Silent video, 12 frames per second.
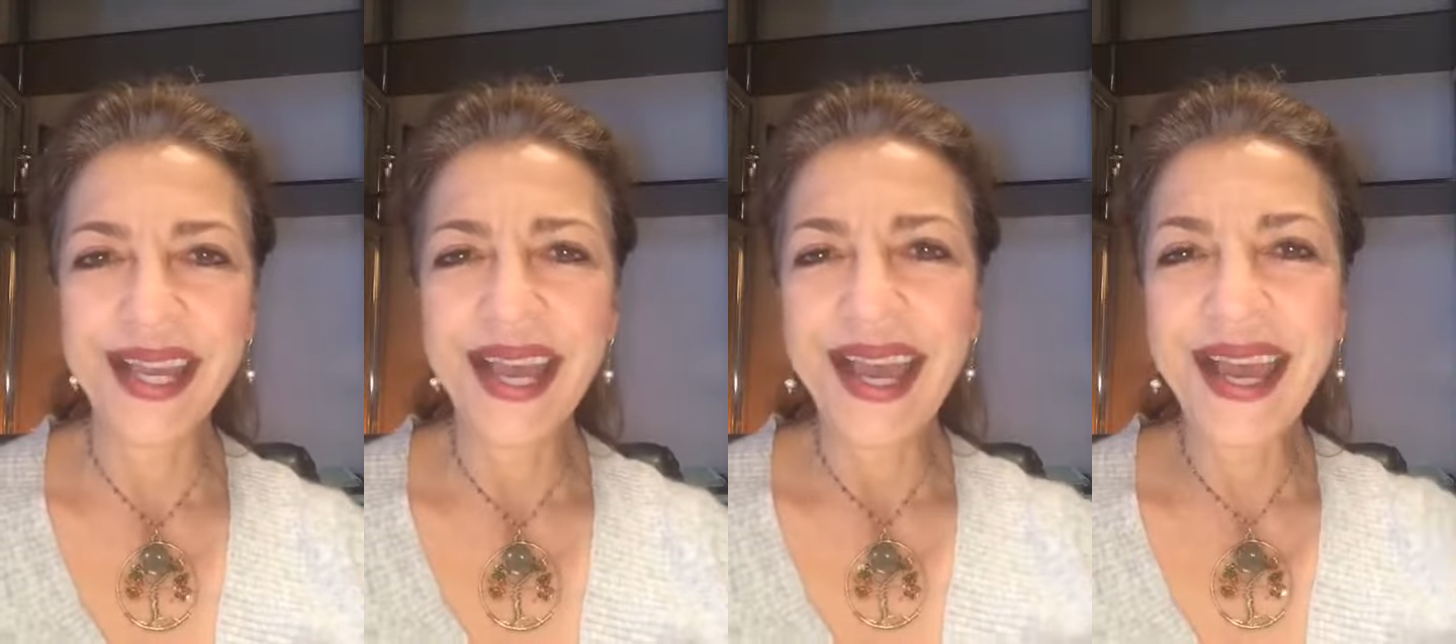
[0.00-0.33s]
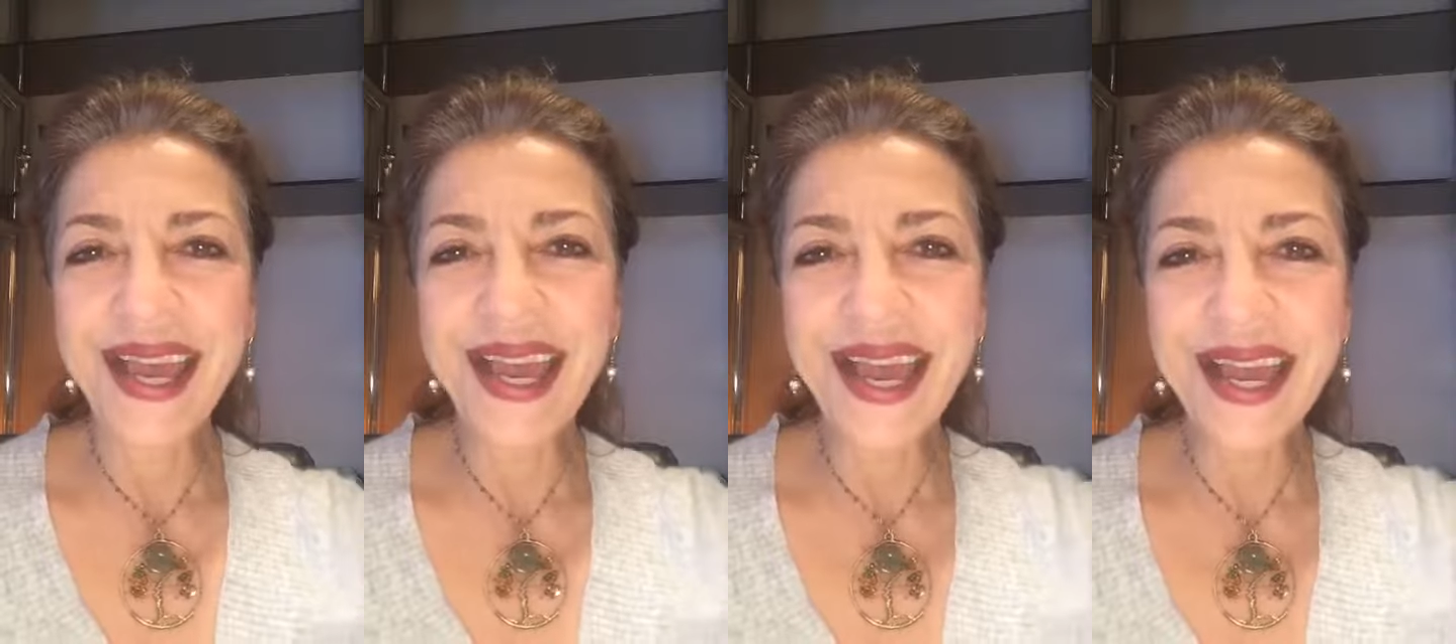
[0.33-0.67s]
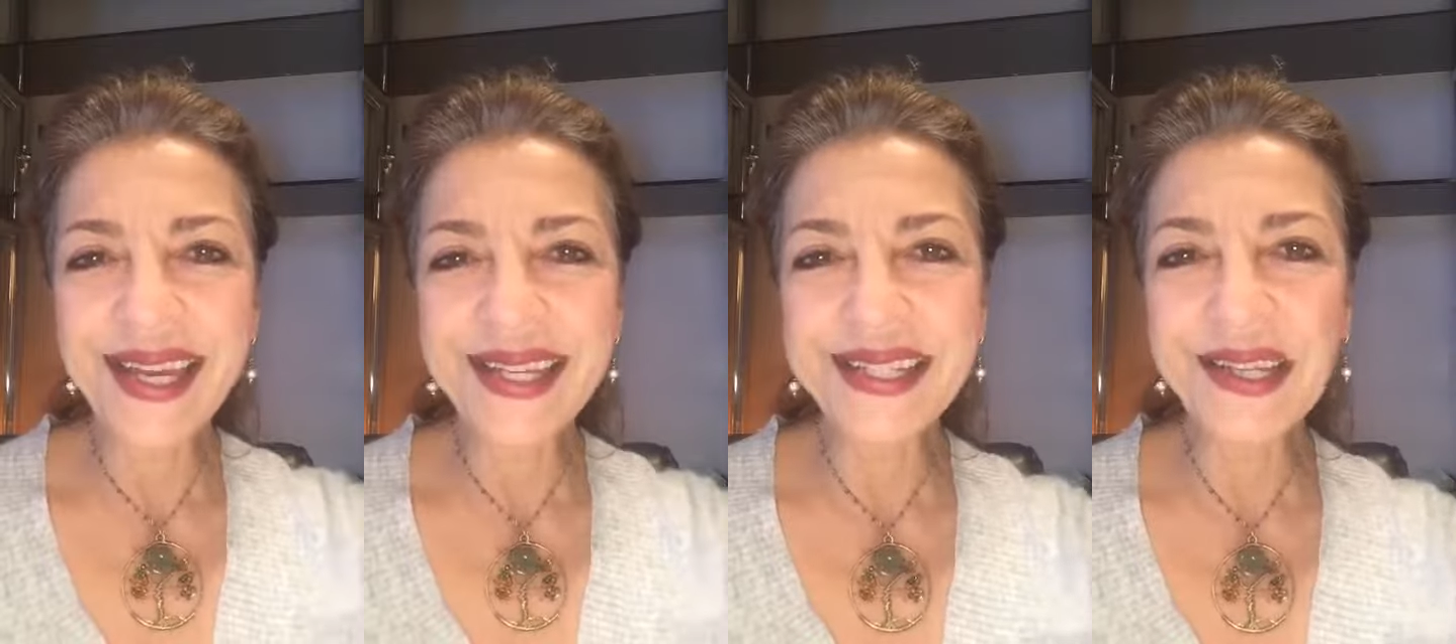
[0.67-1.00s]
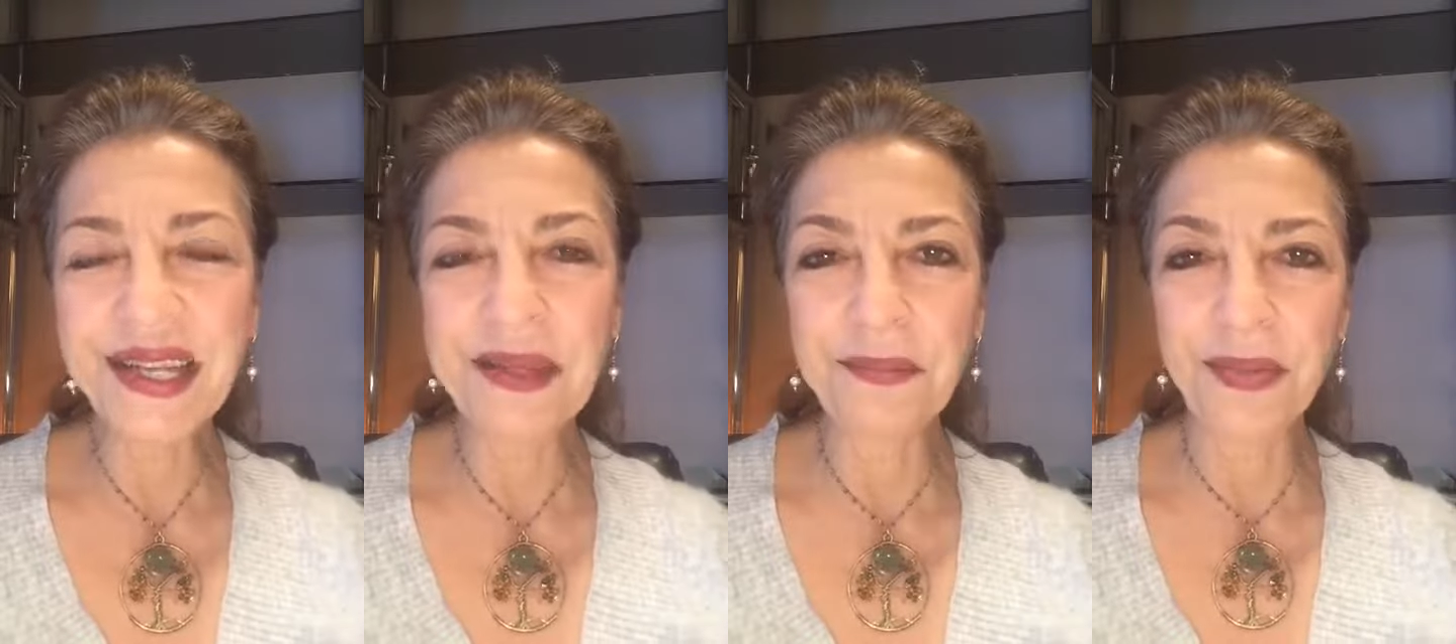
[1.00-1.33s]
and
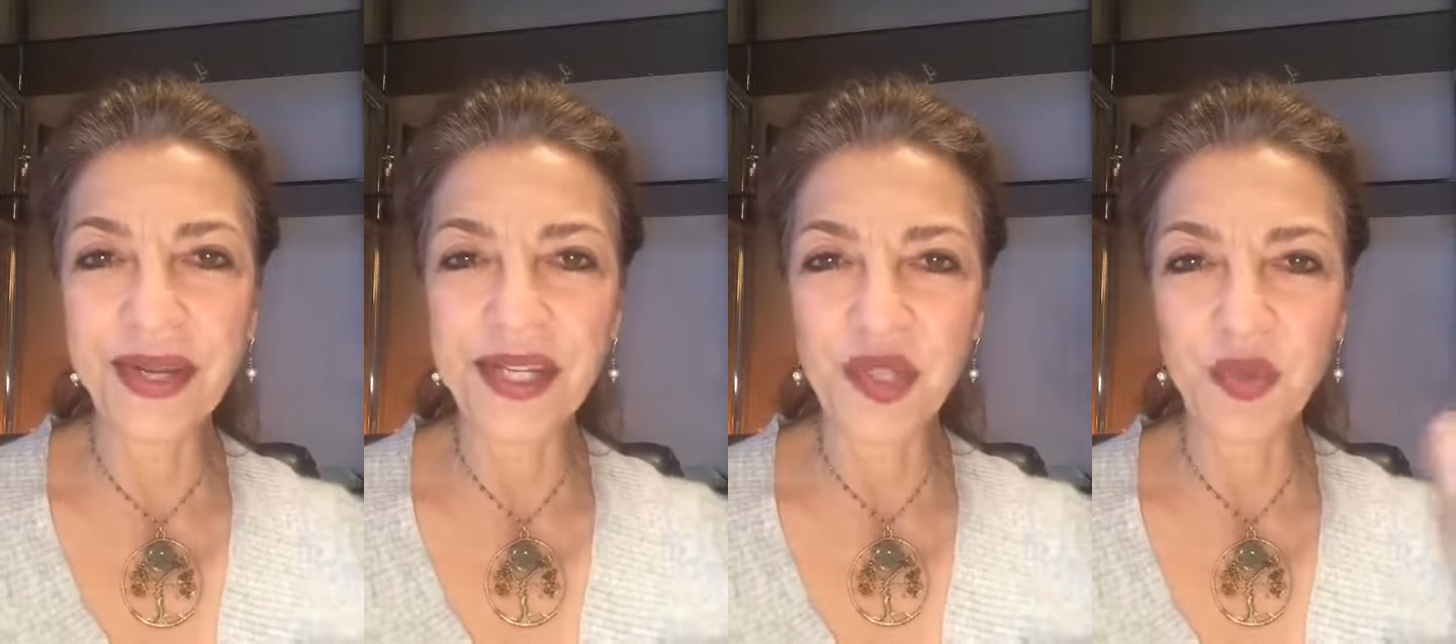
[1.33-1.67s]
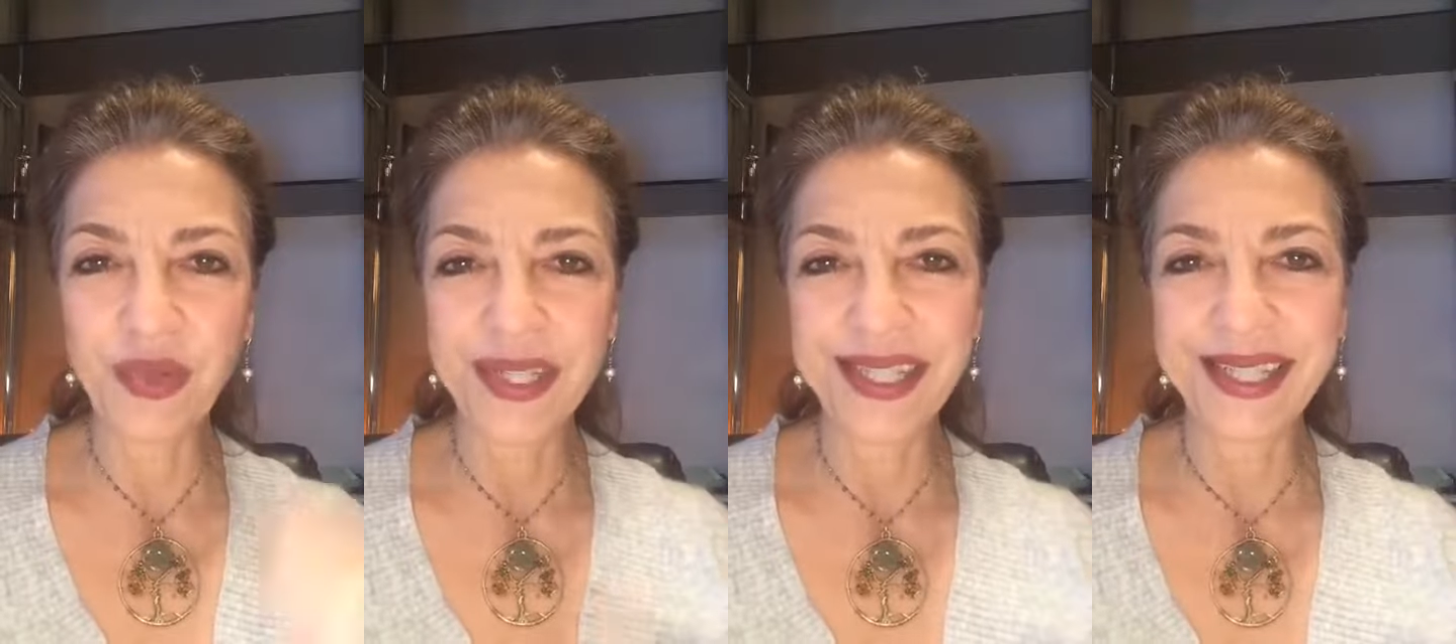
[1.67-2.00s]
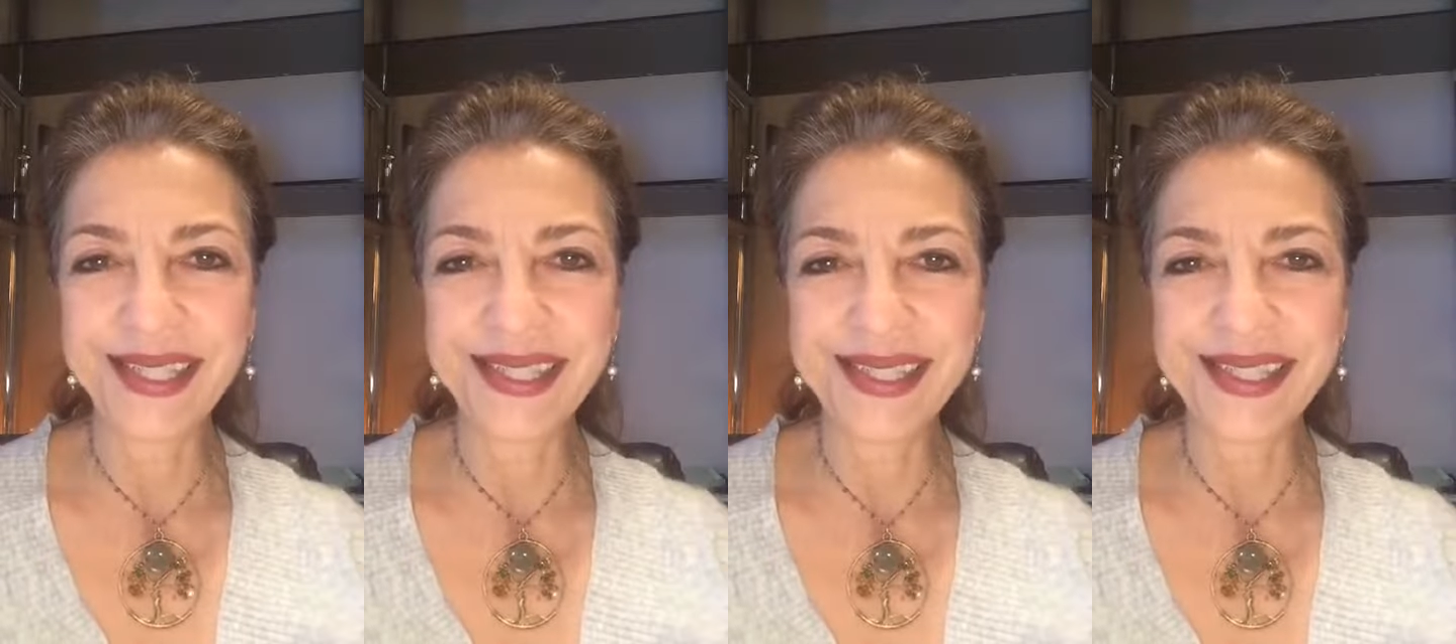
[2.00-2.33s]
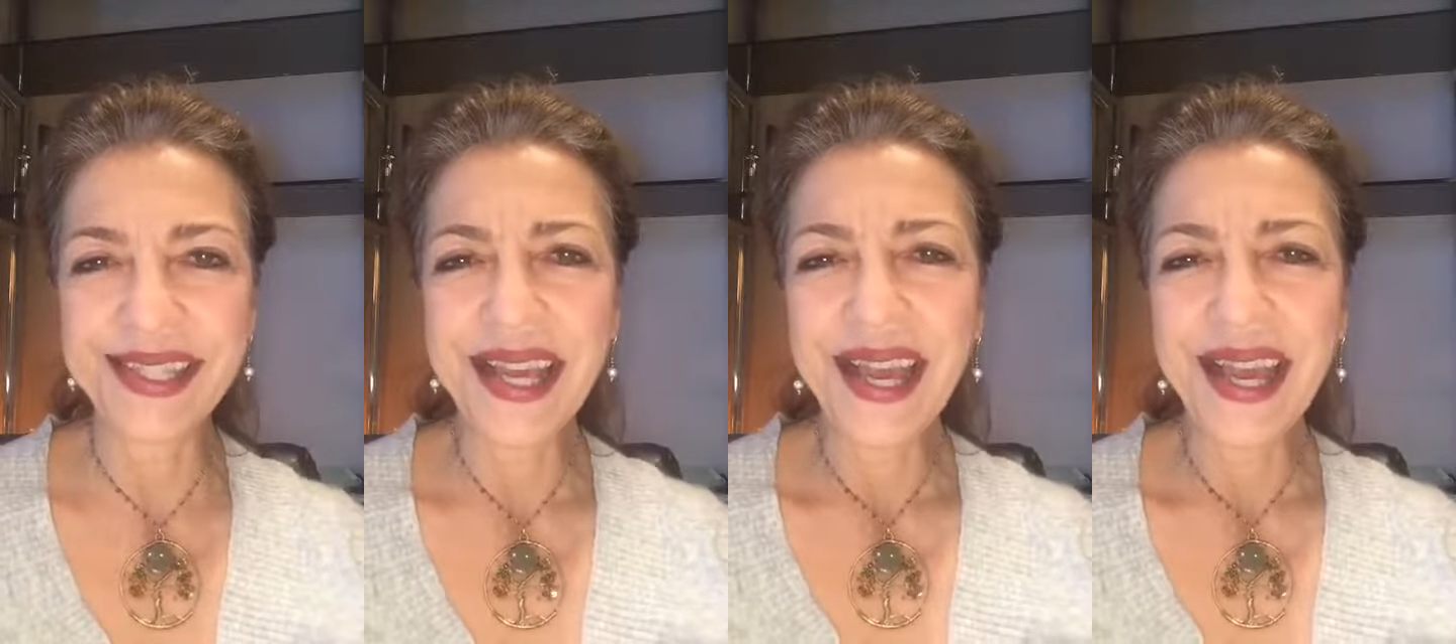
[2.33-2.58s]
embrace what is